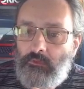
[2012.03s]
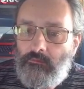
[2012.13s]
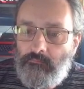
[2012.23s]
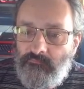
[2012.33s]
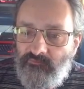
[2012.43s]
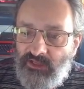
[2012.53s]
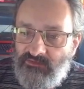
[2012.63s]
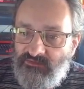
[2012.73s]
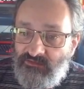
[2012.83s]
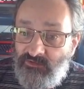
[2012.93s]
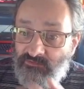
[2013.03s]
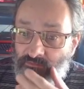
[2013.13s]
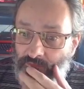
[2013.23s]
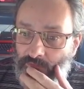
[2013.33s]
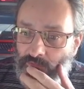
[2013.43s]
flag itself as
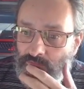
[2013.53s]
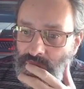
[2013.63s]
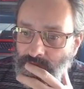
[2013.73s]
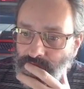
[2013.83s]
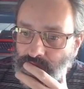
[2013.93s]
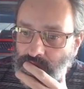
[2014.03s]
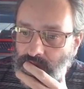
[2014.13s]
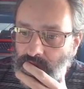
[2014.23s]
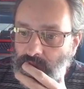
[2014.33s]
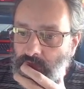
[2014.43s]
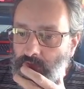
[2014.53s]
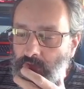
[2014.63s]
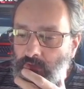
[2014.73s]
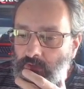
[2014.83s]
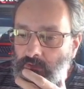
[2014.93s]
on,
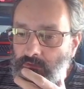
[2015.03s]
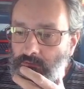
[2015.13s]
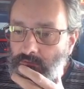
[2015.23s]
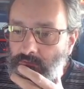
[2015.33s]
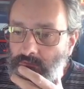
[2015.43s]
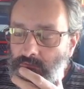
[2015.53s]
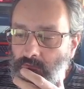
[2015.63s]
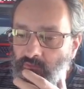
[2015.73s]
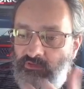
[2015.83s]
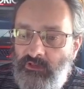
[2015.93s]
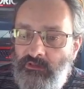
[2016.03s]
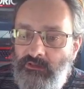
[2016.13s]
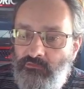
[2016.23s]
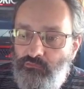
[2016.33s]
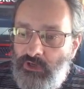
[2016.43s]
and then
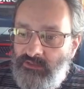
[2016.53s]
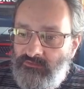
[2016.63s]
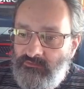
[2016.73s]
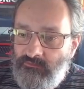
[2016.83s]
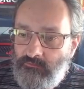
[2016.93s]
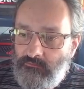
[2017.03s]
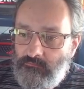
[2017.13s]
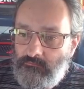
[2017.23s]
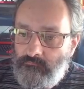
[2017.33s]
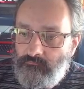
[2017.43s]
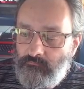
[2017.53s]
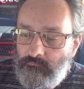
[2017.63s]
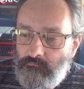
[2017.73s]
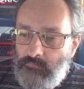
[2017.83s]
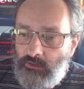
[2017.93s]
it waits.
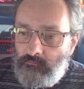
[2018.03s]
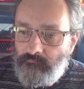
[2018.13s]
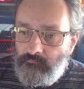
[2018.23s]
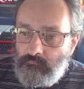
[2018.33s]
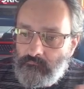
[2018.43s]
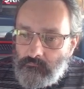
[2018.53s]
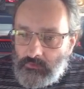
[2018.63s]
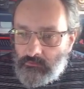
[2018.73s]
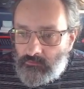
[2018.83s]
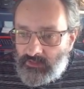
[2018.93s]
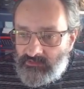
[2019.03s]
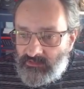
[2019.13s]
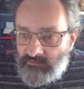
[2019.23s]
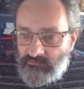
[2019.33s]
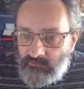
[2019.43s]
Yeah, and I
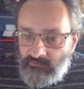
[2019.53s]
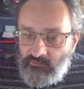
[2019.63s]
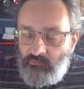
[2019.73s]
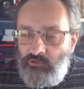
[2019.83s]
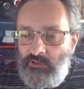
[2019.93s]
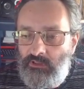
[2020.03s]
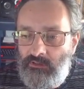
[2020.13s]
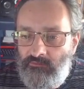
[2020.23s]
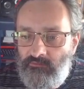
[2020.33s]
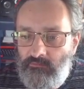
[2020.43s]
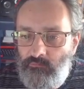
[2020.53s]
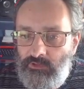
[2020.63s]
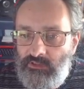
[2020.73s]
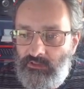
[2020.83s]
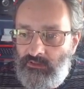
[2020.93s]
guess somewhere else
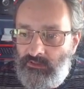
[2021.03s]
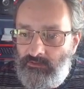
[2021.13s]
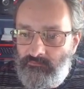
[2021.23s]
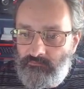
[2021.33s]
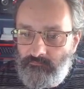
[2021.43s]
we have